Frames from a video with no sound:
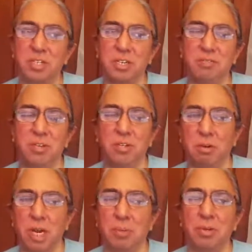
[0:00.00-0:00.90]
If you
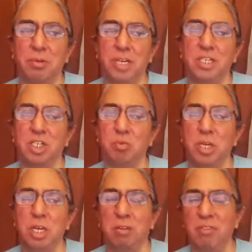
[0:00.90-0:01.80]
are able to rest this
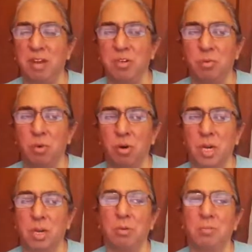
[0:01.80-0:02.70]
weekend, if you have to work,
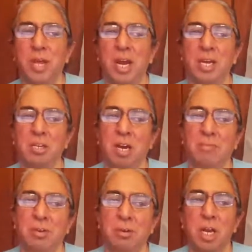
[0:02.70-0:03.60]
I hope that you have
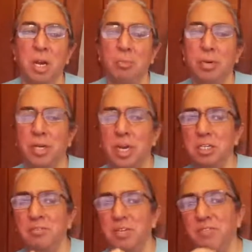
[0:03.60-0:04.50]
a
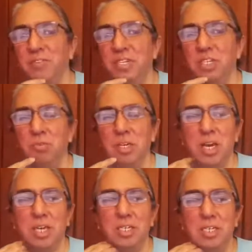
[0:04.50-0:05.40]
productive and efficient
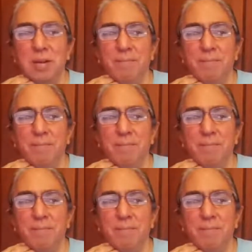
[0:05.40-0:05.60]
weekend.